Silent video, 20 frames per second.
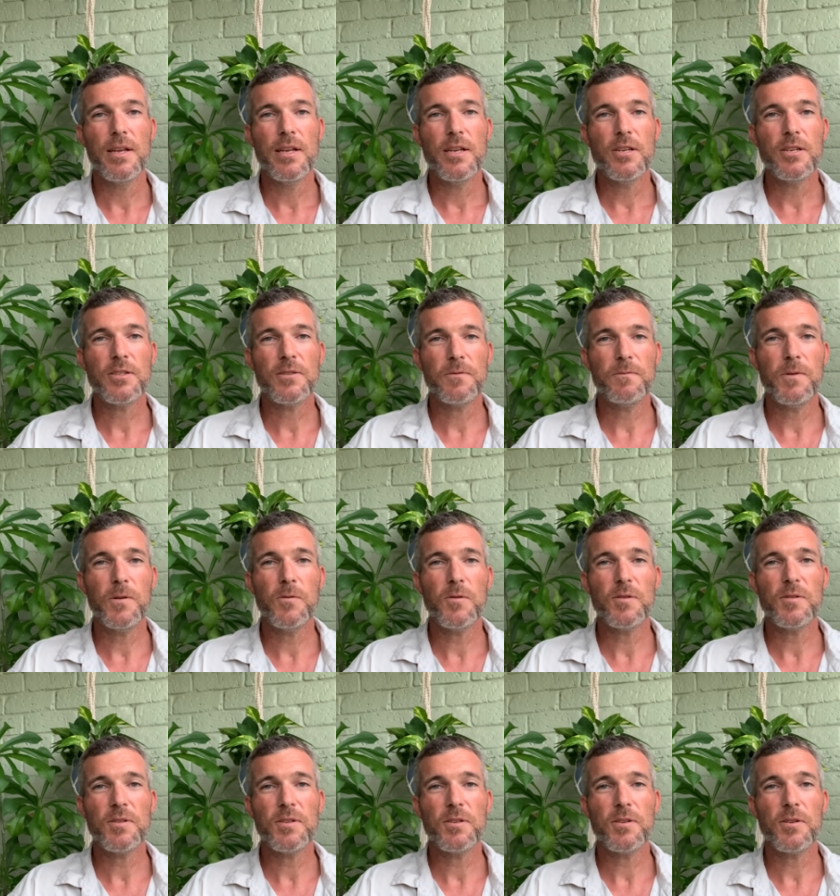is to
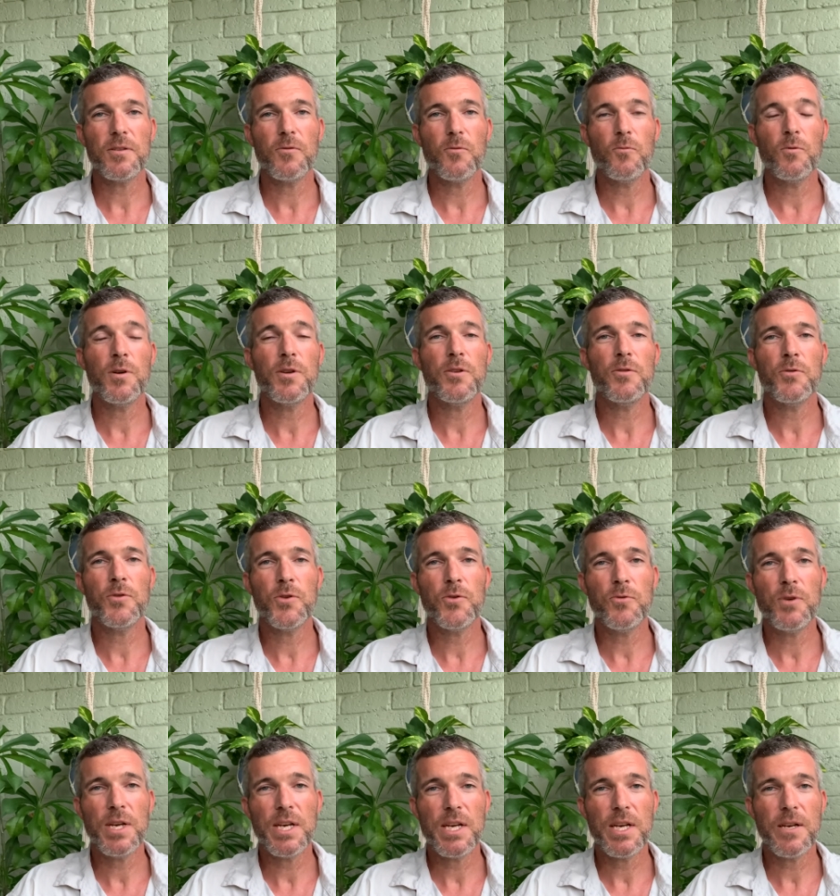focus on what you do
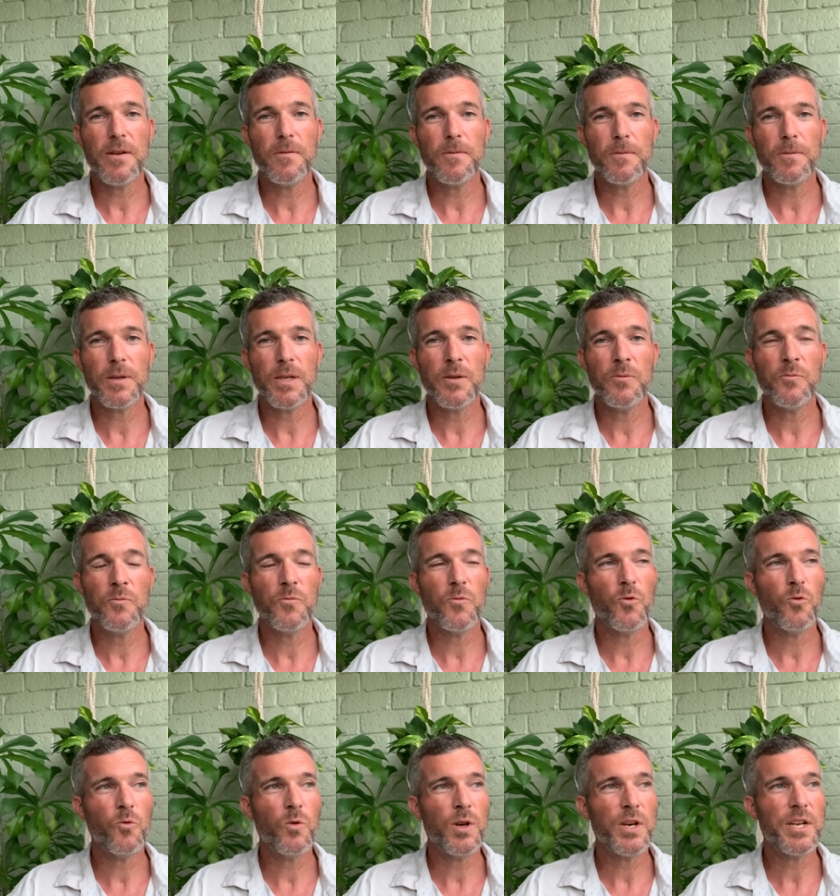have and
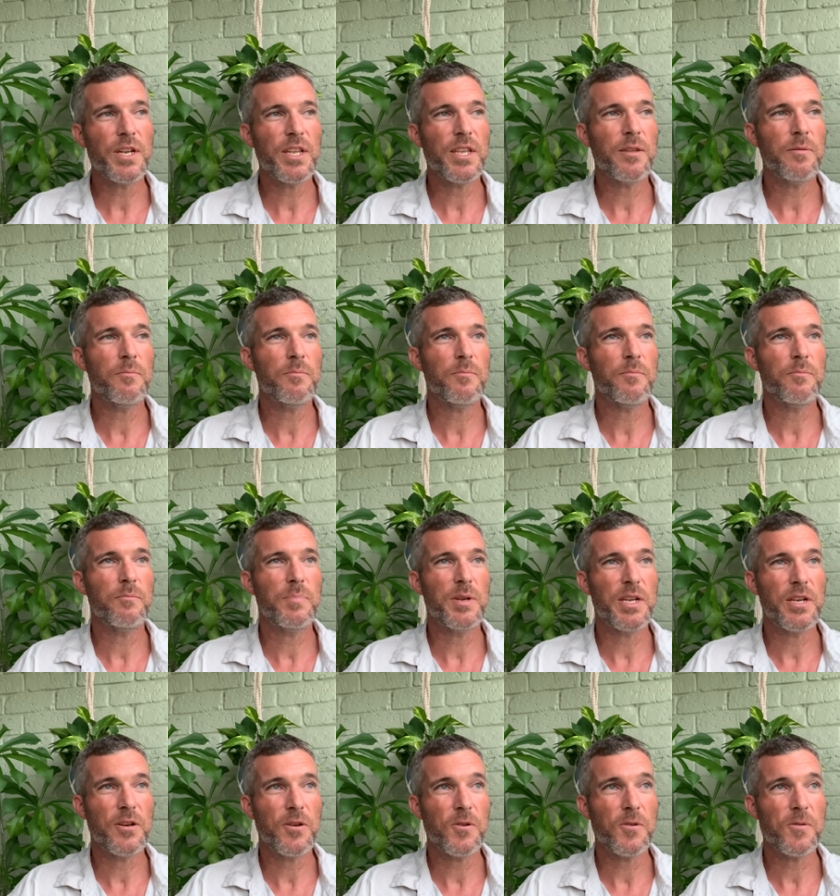what it can
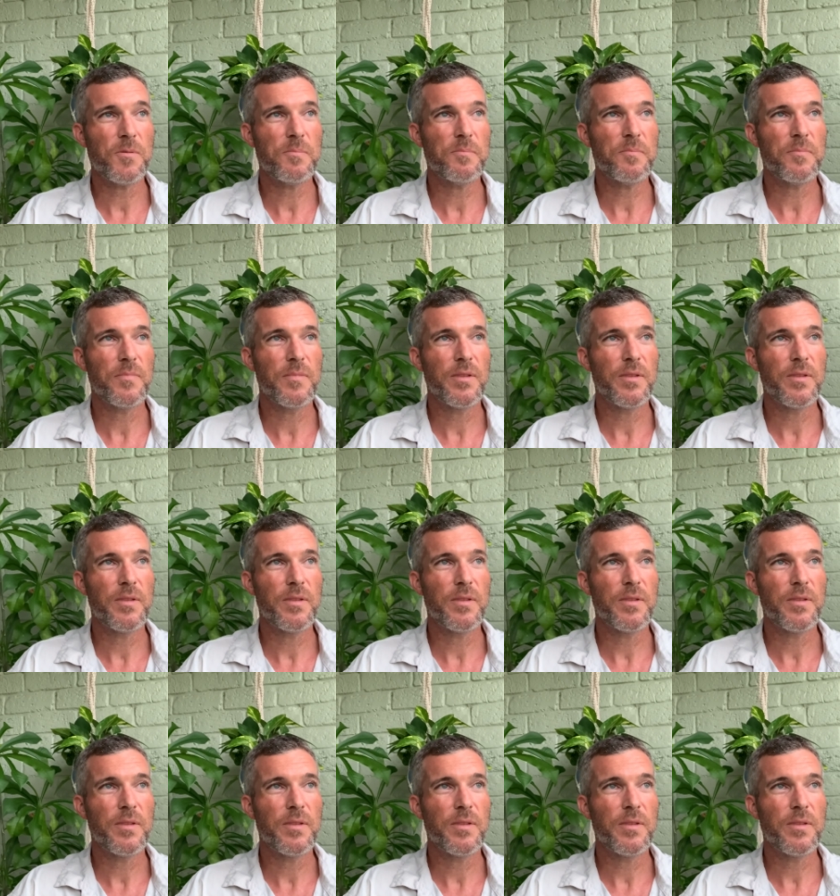become.